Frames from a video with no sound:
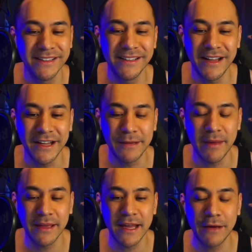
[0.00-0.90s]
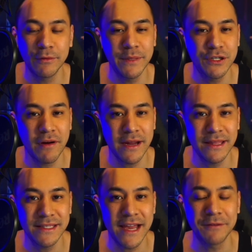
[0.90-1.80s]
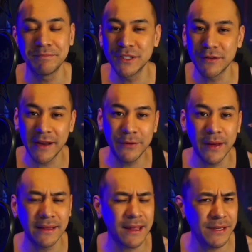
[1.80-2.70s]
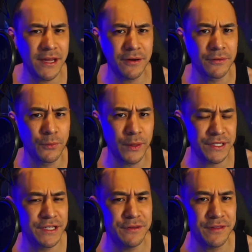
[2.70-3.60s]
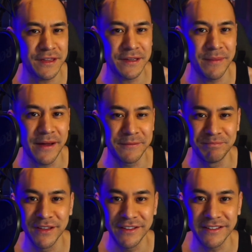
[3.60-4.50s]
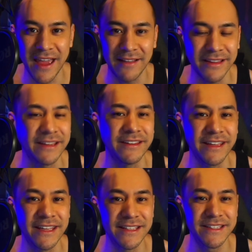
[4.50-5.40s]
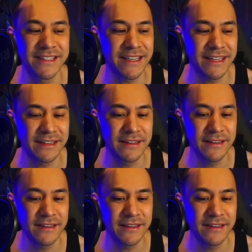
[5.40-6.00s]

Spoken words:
And I will be trying this out. So anyway, let me know, what do you think about Gallade? Is it